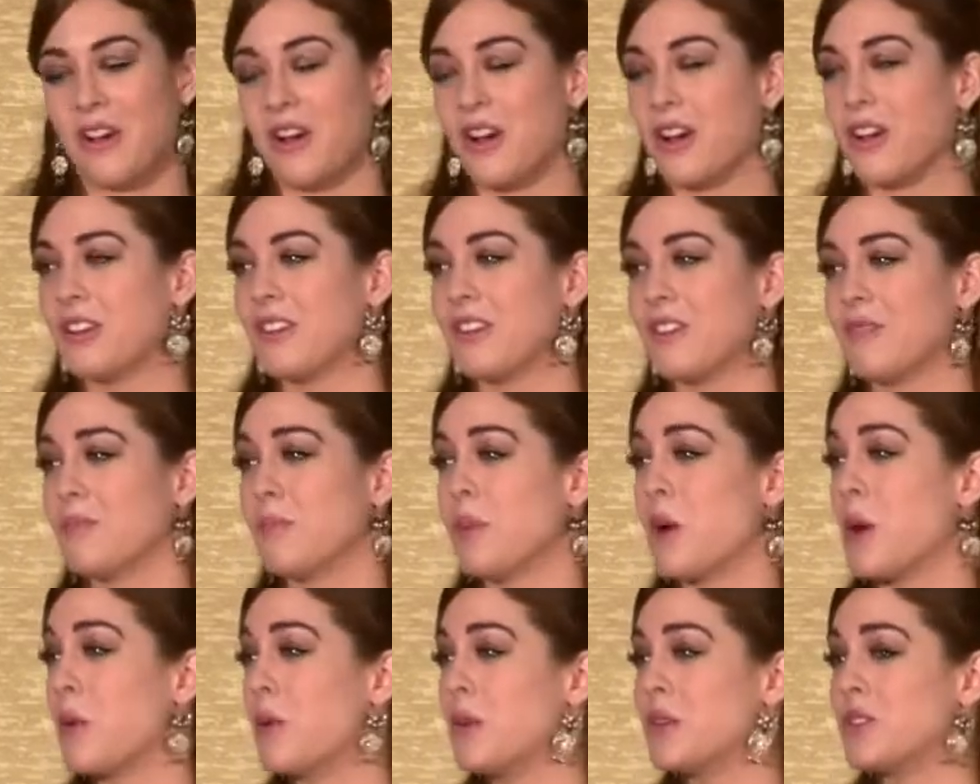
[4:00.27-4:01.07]
art of
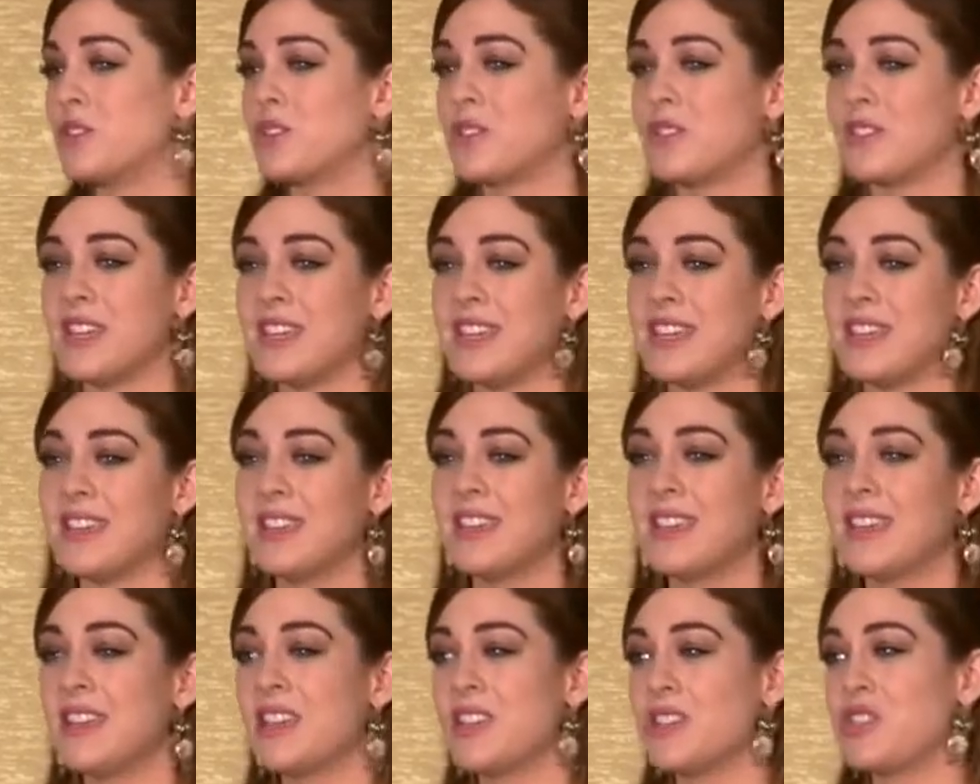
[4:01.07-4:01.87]
poetry,
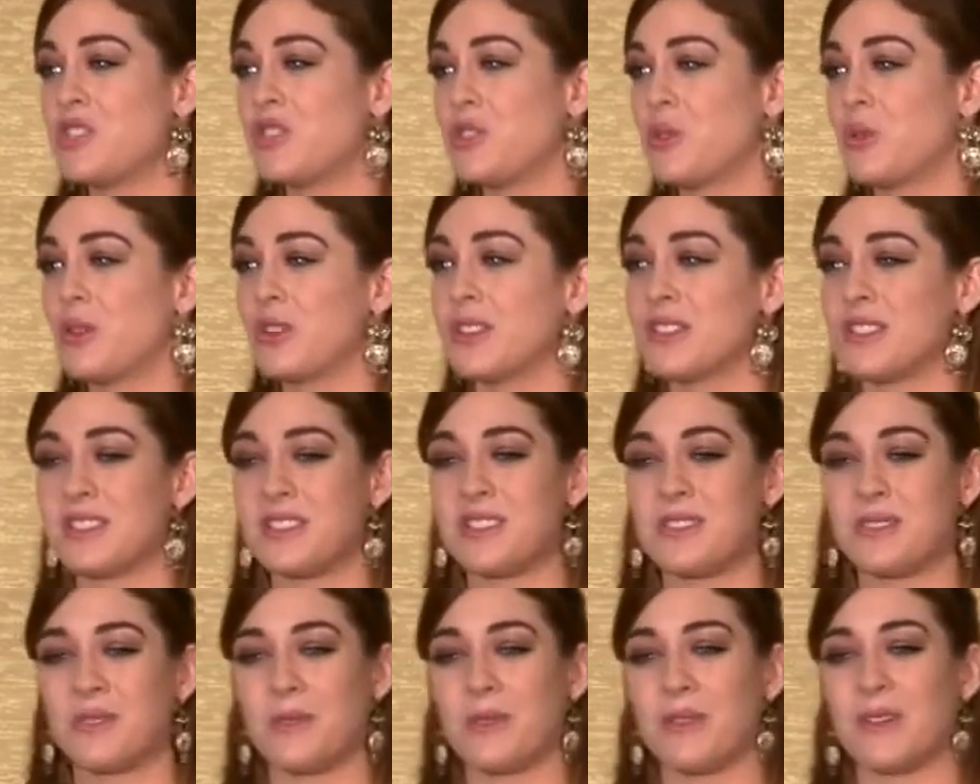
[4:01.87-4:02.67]
short
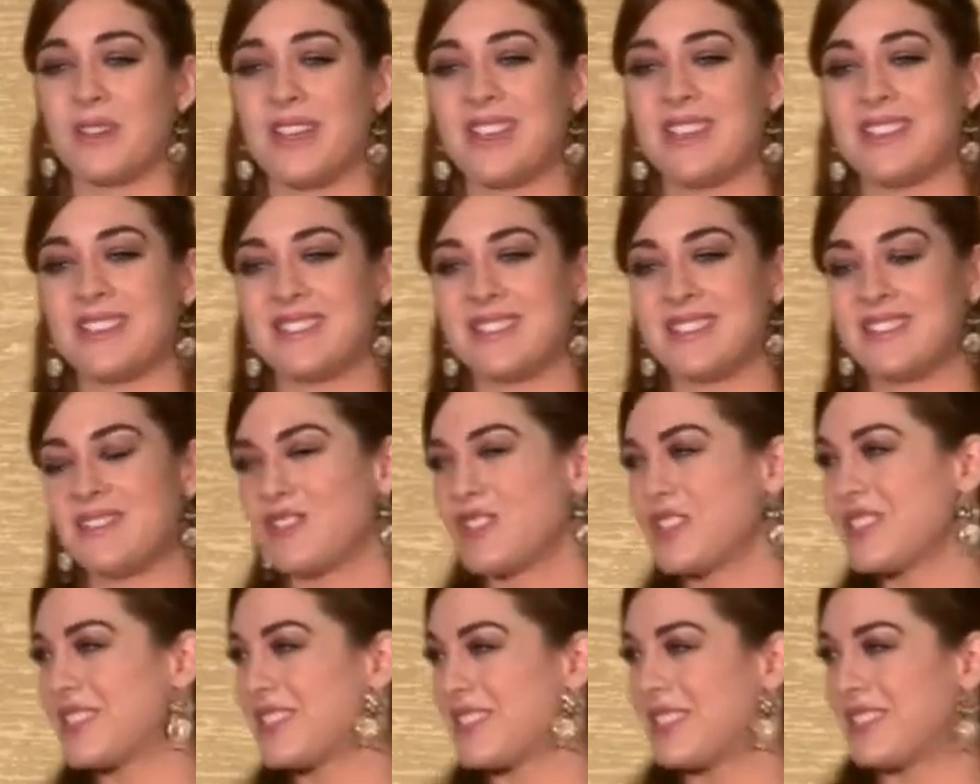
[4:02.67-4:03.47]
stories,
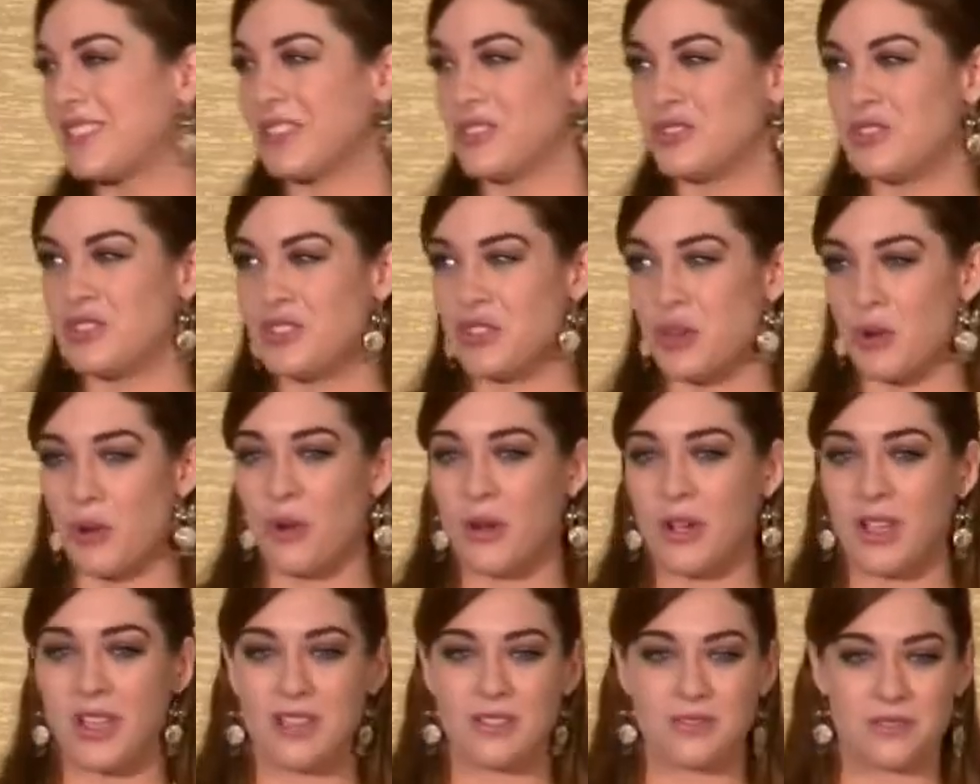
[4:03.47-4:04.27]
just the
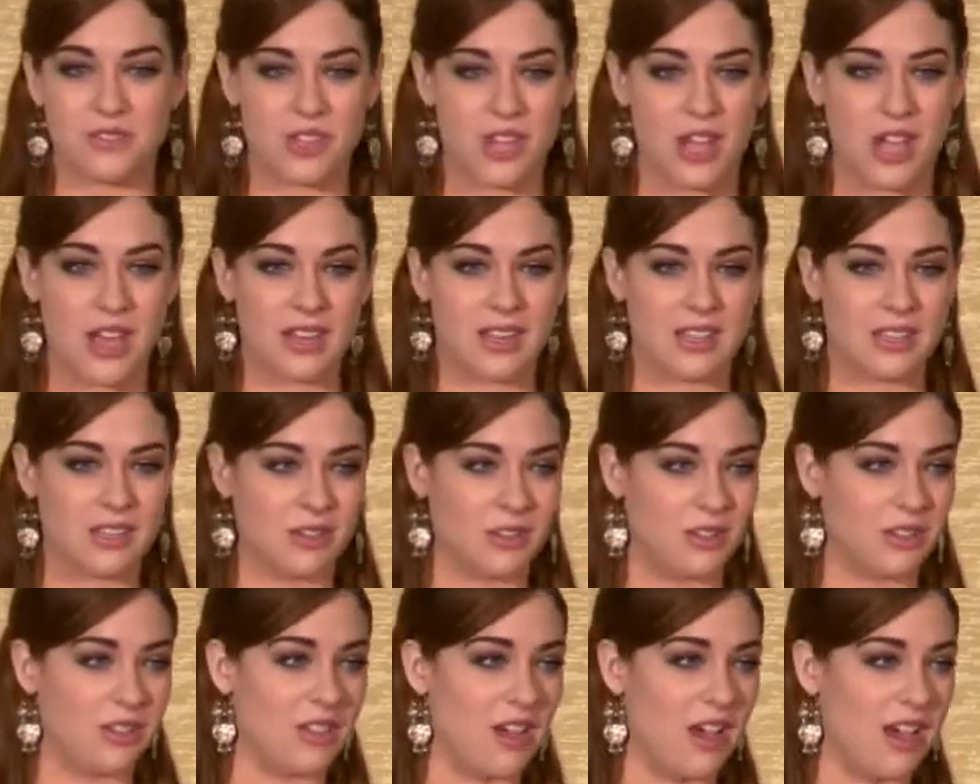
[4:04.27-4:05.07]
joy of jotting
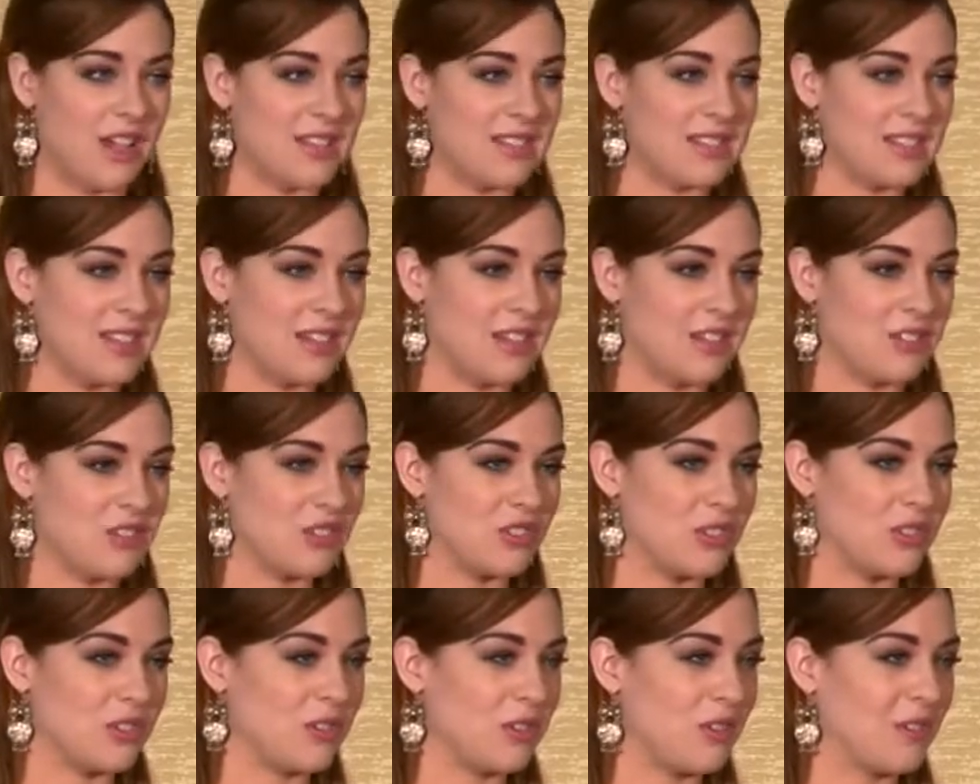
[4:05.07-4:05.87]
your thoughts in a
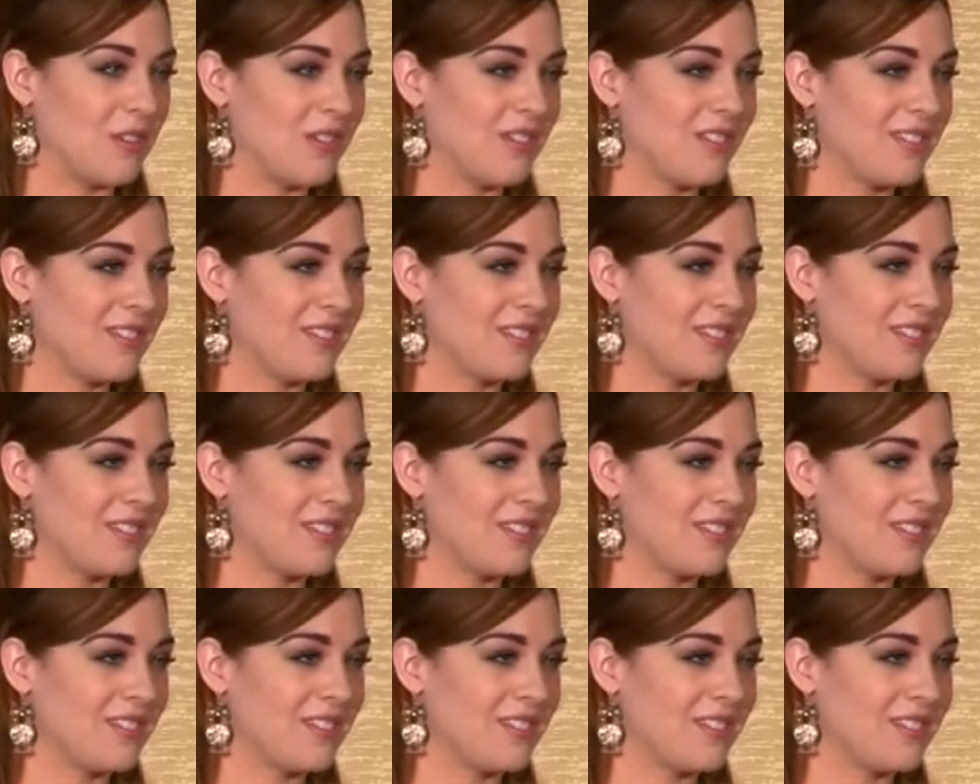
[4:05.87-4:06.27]
journal.